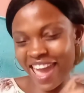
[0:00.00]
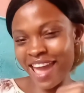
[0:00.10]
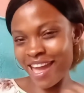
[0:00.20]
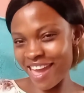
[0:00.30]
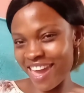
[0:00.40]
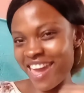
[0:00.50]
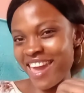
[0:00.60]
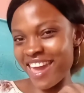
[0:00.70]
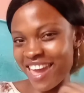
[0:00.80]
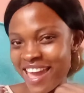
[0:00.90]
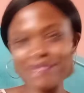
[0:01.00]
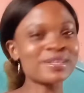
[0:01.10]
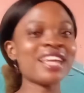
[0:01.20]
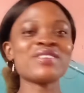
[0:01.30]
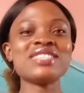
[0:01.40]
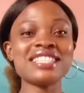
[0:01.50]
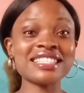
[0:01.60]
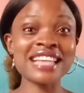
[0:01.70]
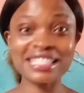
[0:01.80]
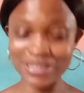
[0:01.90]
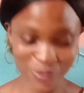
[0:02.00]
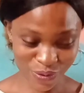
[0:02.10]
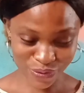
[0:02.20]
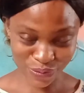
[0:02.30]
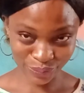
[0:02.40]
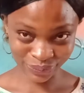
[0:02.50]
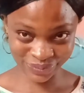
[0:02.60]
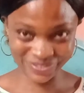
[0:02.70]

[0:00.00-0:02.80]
This is getting older.